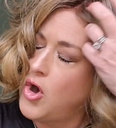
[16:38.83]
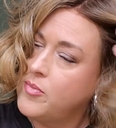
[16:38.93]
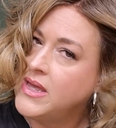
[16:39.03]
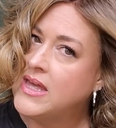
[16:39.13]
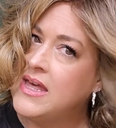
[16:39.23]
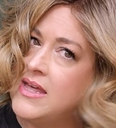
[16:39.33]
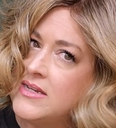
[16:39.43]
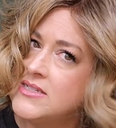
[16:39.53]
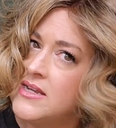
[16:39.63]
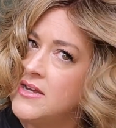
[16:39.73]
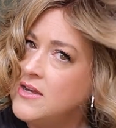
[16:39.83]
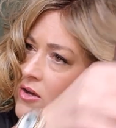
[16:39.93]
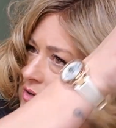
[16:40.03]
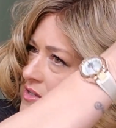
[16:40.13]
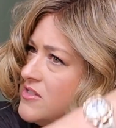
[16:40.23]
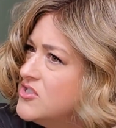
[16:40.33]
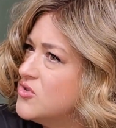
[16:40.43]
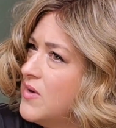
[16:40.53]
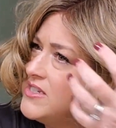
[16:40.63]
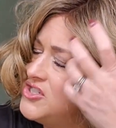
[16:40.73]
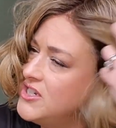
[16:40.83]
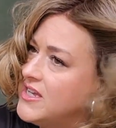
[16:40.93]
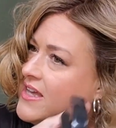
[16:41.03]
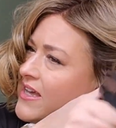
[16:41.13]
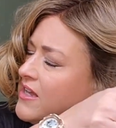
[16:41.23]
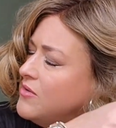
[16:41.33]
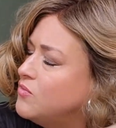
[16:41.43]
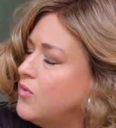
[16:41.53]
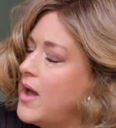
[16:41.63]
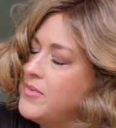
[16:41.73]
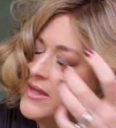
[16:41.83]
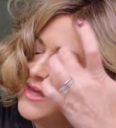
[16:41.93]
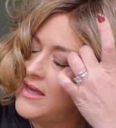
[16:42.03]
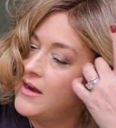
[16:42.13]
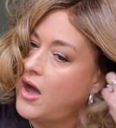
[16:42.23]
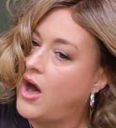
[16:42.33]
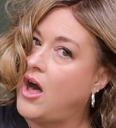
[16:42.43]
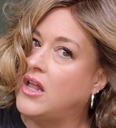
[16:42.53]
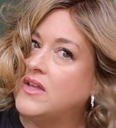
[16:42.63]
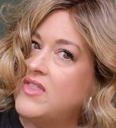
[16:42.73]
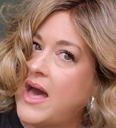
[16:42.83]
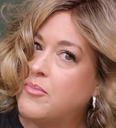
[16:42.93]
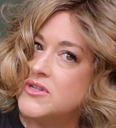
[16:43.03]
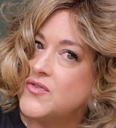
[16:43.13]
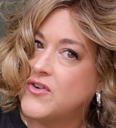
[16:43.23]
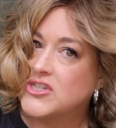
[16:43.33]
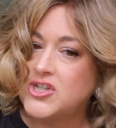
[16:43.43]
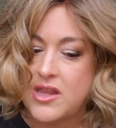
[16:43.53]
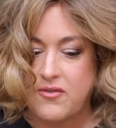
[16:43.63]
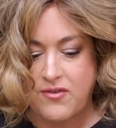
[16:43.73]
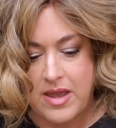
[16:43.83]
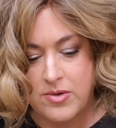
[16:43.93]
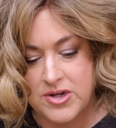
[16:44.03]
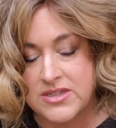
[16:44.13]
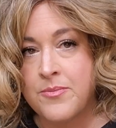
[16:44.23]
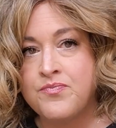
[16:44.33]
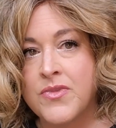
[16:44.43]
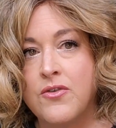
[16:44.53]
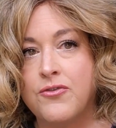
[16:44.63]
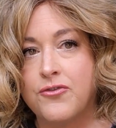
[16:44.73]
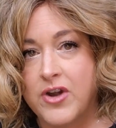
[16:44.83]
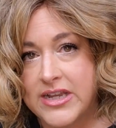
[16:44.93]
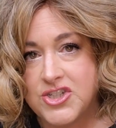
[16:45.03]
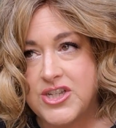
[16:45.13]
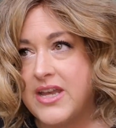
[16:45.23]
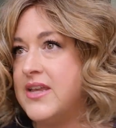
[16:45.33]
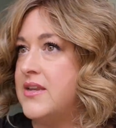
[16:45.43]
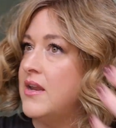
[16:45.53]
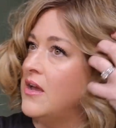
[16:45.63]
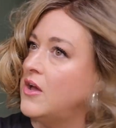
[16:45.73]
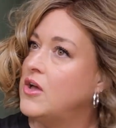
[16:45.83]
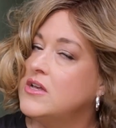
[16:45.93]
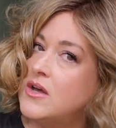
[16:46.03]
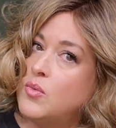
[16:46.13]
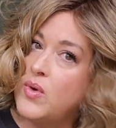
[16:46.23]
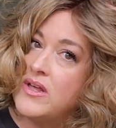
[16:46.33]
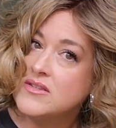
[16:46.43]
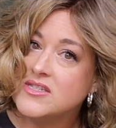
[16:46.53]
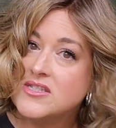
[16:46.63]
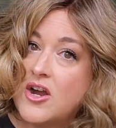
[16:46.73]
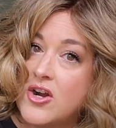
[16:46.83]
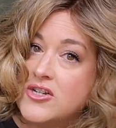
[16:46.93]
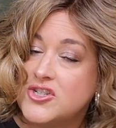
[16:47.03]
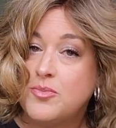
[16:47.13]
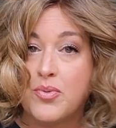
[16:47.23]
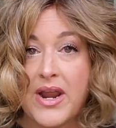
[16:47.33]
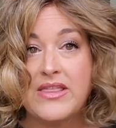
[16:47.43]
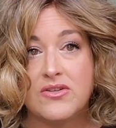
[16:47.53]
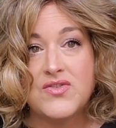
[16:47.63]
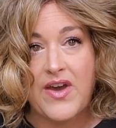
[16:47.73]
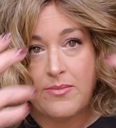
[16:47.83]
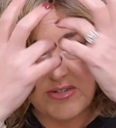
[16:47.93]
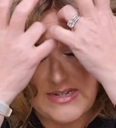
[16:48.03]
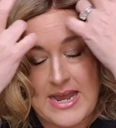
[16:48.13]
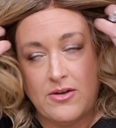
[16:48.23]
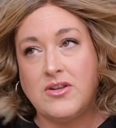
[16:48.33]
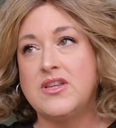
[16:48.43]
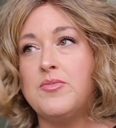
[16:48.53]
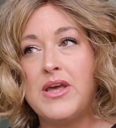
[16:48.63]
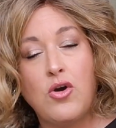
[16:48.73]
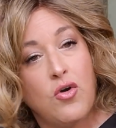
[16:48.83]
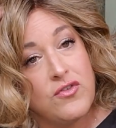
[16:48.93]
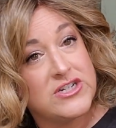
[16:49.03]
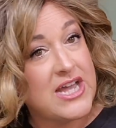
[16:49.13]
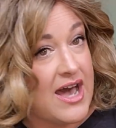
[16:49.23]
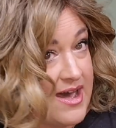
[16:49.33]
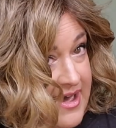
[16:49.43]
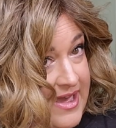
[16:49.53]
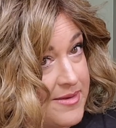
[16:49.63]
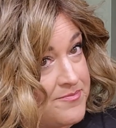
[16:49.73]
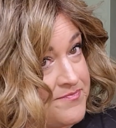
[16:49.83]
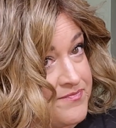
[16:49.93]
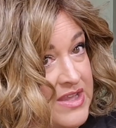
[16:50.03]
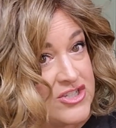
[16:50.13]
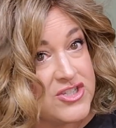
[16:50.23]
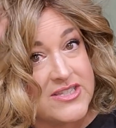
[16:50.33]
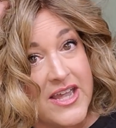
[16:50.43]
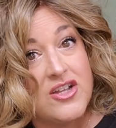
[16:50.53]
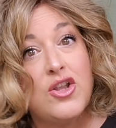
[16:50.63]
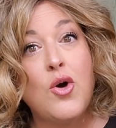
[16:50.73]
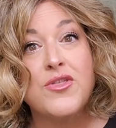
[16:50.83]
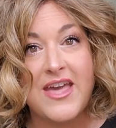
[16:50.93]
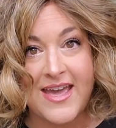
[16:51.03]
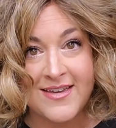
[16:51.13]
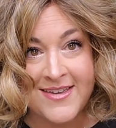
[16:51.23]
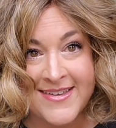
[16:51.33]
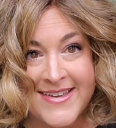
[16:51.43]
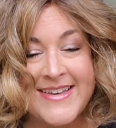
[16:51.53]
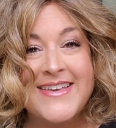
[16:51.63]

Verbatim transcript: combing it, scrunching it, rubbing it, all of that puts friction on the fibers. Friction will start to break those fibers down a little bit over time, just like clothing.